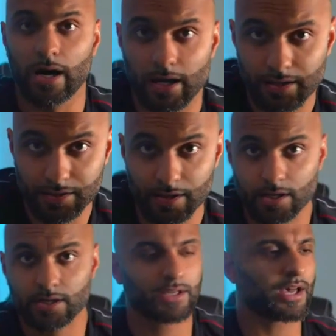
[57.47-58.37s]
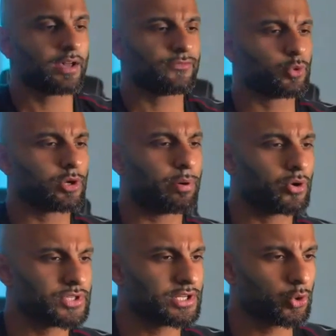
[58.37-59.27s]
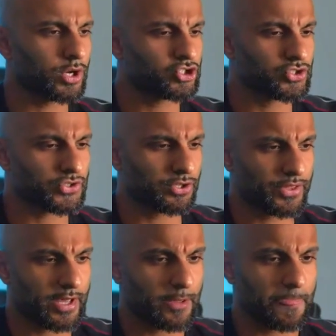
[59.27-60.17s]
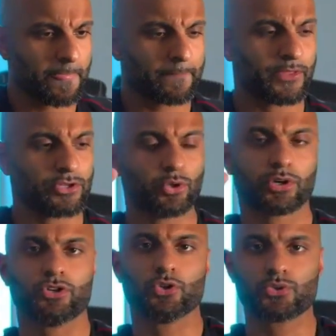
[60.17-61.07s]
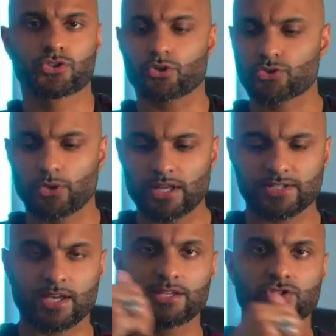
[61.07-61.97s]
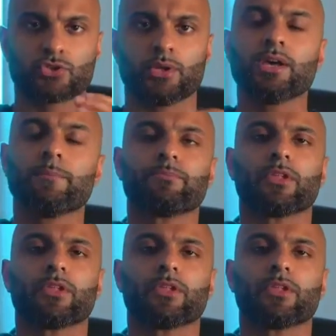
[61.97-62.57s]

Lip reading: And yeah, if you want to pose any questions on there, then you can do so. So let's get into it.